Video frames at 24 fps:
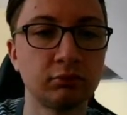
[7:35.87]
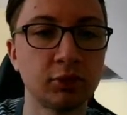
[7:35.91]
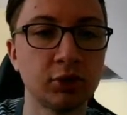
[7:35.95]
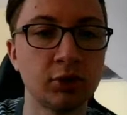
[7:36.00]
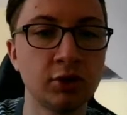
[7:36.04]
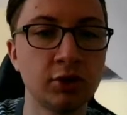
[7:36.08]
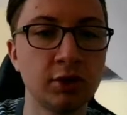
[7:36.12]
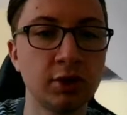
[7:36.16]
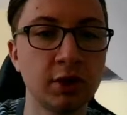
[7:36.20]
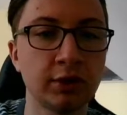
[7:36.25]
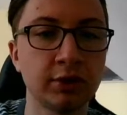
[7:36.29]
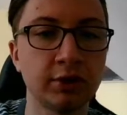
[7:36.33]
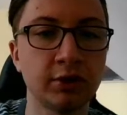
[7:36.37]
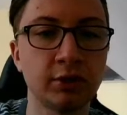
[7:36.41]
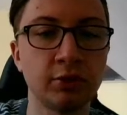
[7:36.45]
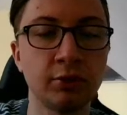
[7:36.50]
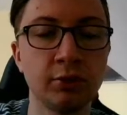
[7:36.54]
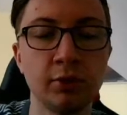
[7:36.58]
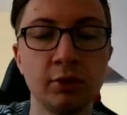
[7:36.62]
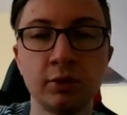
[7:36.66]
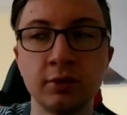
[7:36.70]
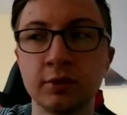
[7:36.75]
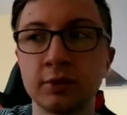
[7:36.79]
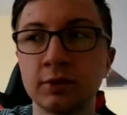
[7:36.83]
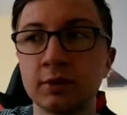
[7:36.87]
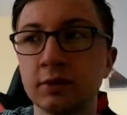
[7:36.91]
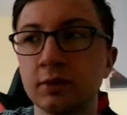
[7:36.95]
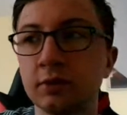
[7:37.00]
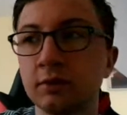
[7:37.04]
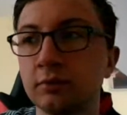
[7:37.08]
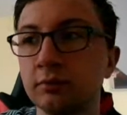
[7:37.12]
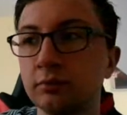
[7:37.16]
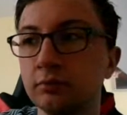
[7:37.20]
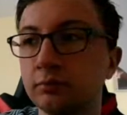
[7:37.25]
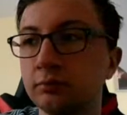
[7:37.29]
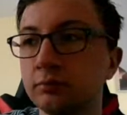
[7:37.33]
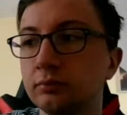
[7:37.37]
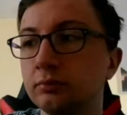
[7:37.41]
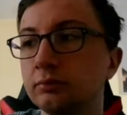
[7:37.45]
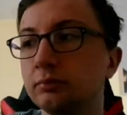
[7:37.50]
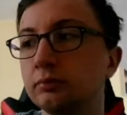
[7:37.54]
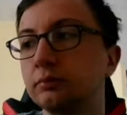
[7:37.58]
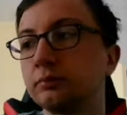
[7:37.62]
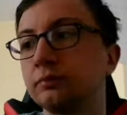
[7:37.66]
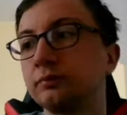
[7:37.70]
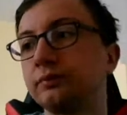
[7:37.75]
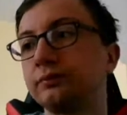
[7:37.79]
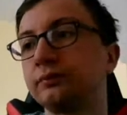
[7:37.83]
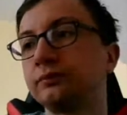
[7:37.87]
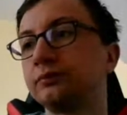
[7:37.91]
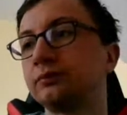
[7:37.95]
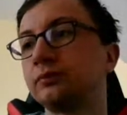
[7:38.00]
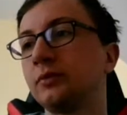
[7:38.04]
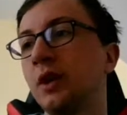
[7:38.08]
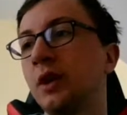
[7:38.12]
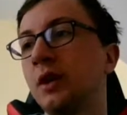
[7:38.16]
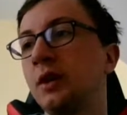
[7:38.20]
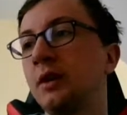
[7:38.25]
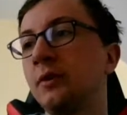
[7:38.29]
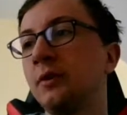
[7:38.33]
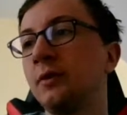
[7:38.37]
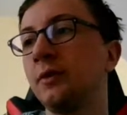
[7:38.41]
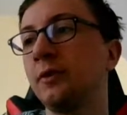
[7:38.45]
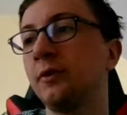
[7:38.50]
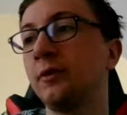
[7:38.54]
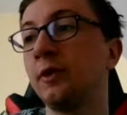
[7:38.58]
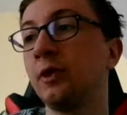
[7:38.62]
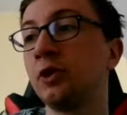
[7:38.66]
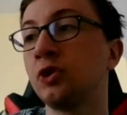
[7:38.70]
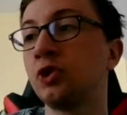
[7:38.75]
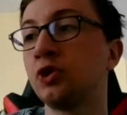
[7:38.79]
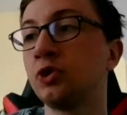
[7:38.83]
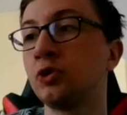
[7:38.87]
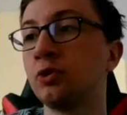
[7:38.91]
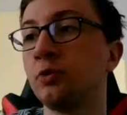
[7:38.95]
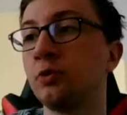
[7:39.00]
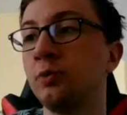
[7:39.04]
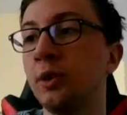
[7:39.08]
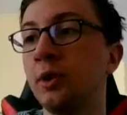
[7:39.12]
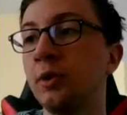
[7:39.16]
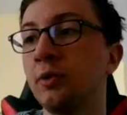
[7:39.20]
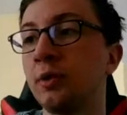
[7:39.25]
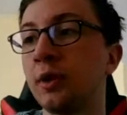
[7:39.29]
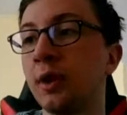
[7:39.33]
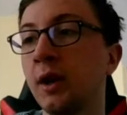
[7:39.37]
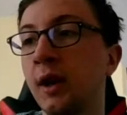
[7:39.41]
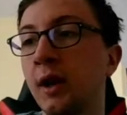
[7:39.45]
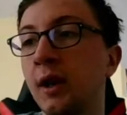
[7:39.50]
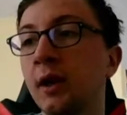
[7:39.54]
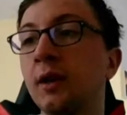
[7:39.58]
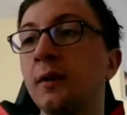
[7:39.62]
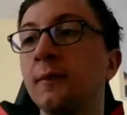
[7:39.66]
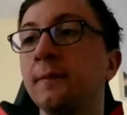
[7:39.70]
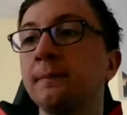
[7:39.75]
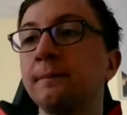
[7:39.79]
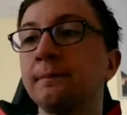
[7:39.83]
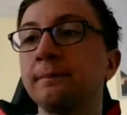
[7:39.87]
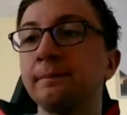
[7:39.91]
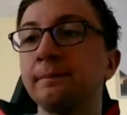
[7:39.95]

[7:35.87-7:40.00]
connect the rooks, and everything should be okay.